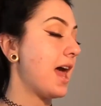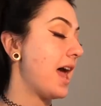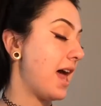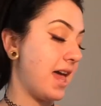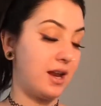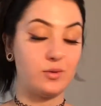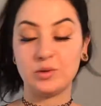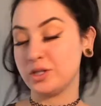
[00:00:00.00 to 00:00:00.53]

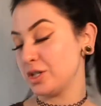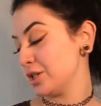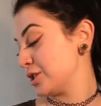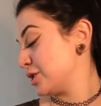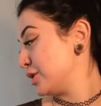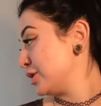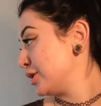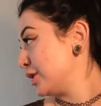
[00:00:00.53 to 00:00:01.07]
and it was
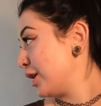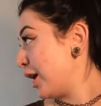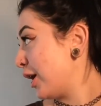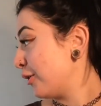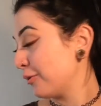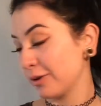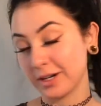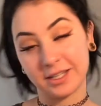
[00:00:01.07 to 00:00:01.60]
just
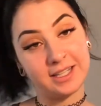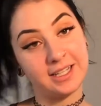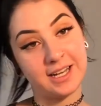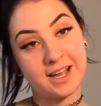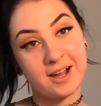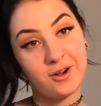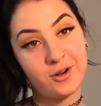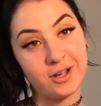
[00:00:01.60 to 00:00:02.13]
not working
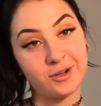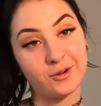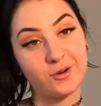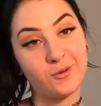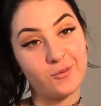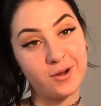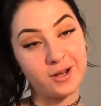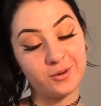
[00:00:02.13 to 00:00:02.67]
out. I don't
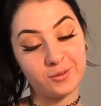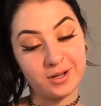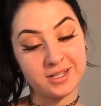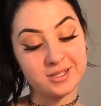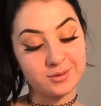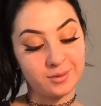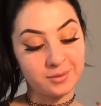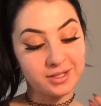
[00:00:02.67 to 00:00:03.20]
know what it
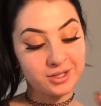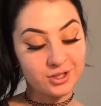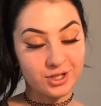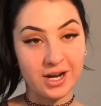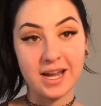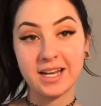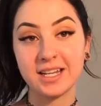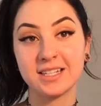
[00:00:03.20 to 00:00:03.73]
was, so I'm going to
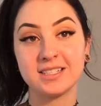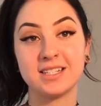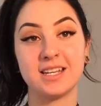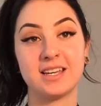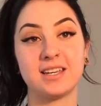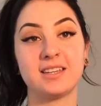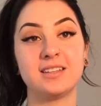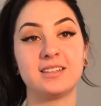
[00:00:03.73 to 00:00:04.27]
try it again
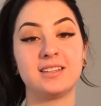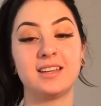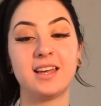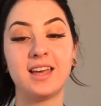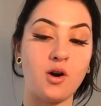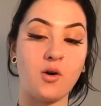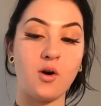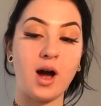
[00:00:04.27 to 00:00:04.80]
today.
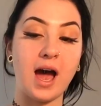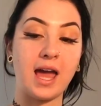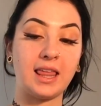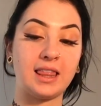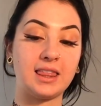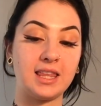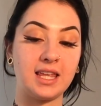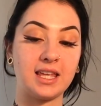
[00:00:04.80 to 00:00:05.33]
So I
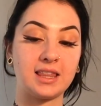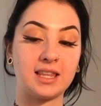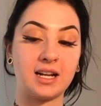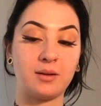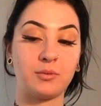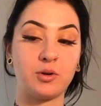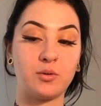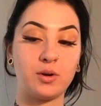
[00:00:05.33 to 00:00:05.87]
think that
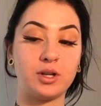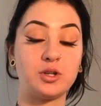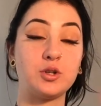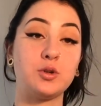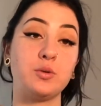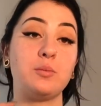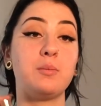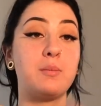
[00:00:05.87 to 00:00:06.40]
I'm going
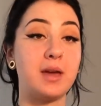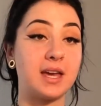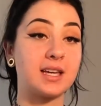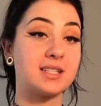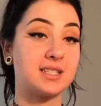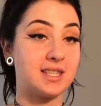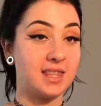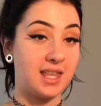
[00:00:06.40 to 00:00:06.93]
to
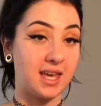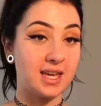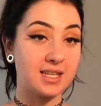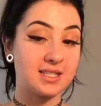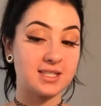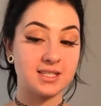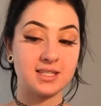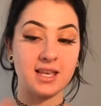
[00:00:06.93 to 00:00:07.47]
mix
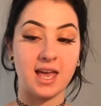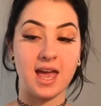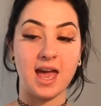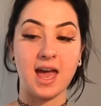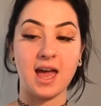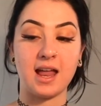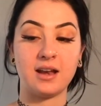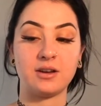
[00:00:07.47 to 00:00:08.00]
this
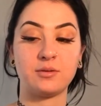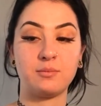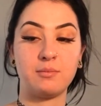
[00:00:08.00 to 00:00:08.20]
and